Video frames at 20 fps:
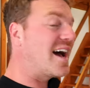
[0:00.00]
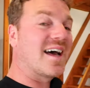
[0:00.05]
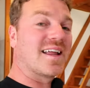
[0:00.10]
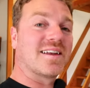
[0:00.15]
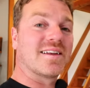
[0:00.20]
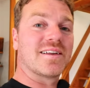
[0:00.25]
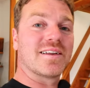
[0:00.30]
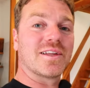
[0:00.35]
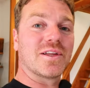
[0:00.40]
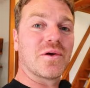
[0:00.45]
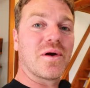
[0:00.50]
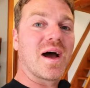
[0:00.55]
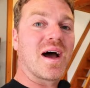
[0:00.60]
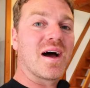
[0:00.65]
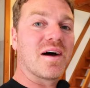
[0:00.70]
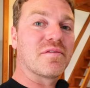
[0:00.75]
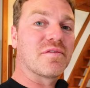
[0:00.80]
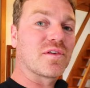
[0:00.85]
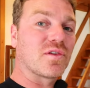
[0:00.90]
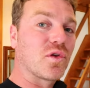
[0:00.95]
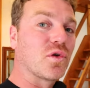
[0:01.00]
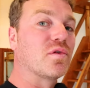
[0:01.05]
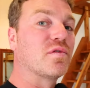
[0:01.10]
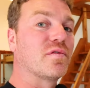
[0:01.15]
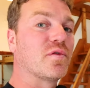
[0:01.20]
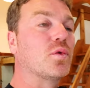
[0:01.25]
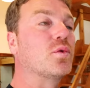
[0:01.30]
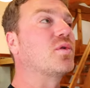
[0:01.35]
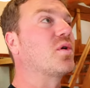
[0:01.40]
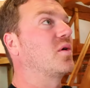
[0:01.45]
and you have two
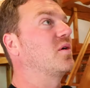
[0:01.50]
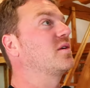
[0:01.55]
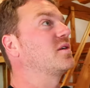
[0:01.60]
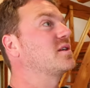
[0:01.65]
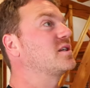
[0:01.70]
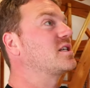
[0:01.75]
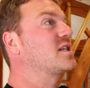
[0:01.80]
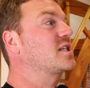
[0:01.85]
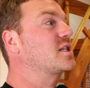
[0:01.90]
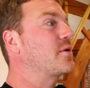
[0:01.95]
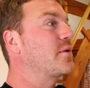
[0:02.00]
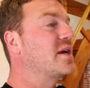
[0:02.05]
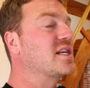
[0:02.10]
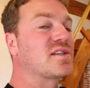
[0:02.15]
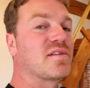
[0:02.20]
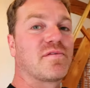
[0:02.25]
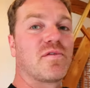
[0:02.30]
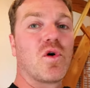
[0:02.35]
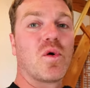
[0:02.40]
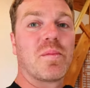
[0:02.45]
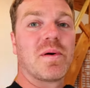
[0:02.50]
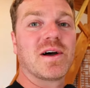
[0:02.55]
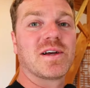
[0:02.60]
futons. So it is a four